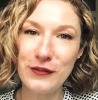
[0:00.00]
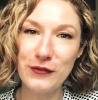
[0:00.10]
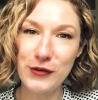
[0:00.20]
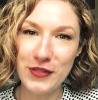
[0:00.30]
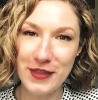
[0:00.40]

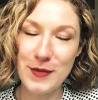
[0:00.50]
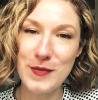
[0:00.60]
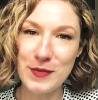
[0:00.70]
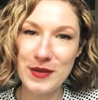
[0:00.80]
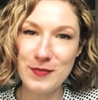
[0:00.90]
for
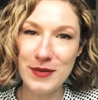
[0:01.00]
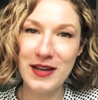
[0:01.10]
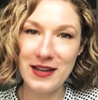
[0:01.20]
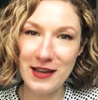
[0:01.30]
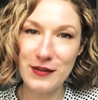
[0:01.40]
them in my
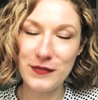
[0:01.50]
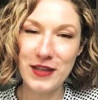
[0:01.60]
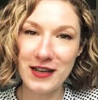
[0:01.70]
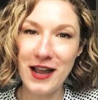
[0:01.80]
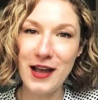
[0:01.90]
life
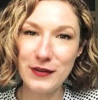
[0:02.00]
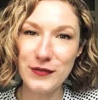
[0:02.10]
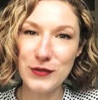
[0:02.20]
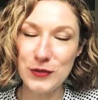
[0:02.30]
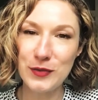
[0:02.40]
that I have
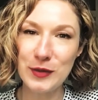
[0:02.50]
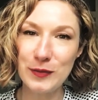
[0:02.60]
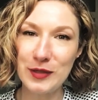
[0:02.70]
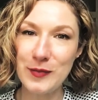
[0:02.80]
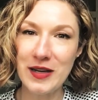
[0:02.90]
those
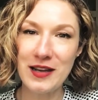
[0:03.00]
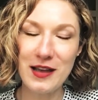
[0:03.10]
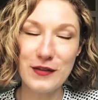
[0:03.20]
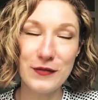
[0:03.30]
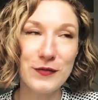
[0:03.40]
people in my
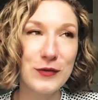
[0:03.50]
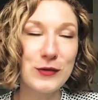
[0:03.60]
life